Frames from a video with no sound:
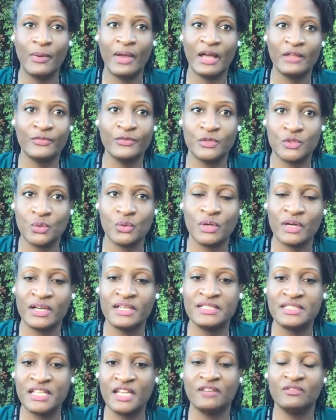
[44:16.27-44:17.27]
out the door
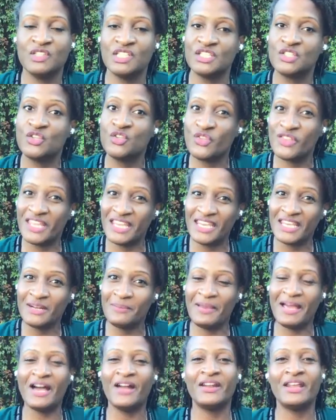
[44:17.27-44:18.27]
instead of just thinking
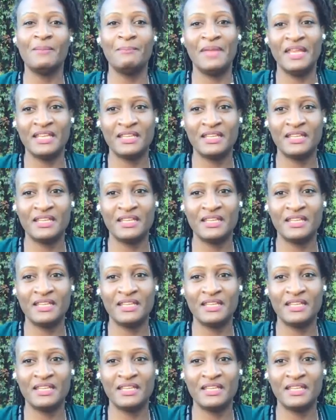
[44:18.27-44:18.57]
about it,